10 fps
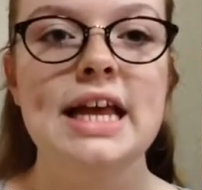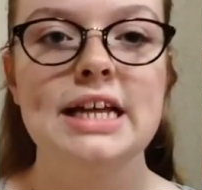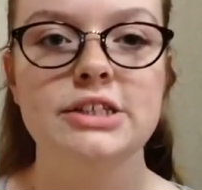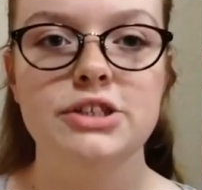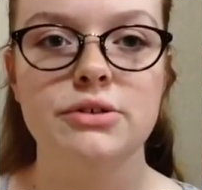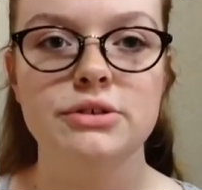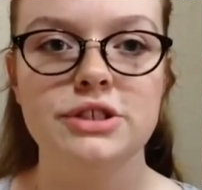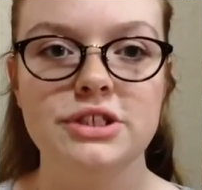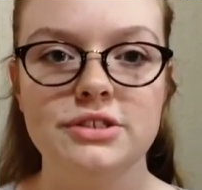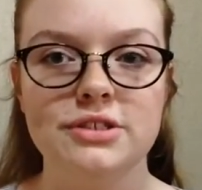and so
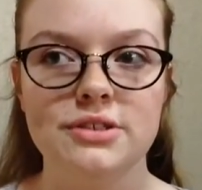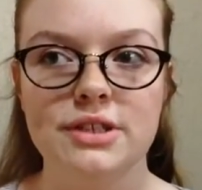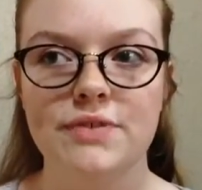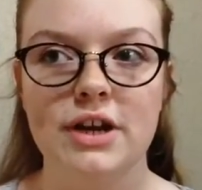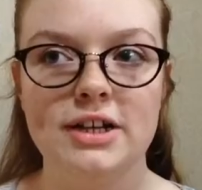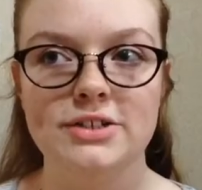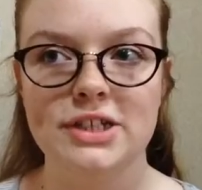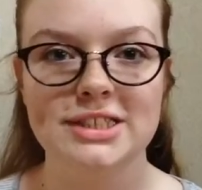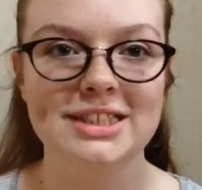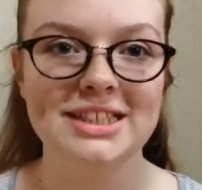she's very
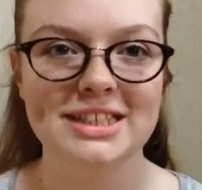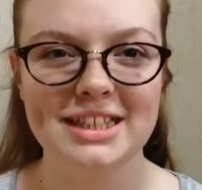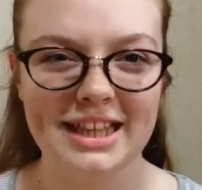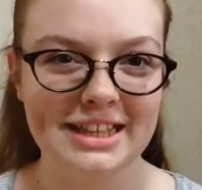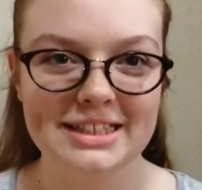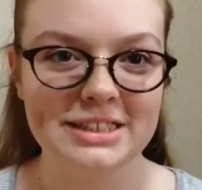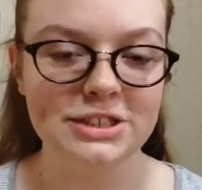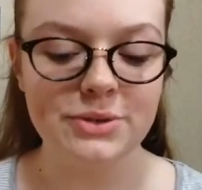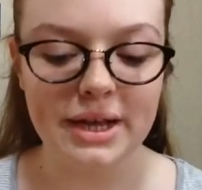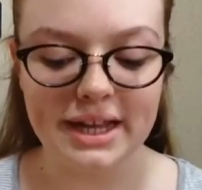interesting to listen
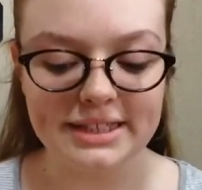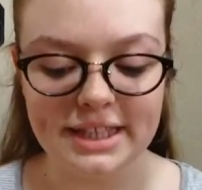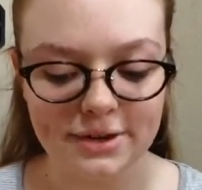to, I guess.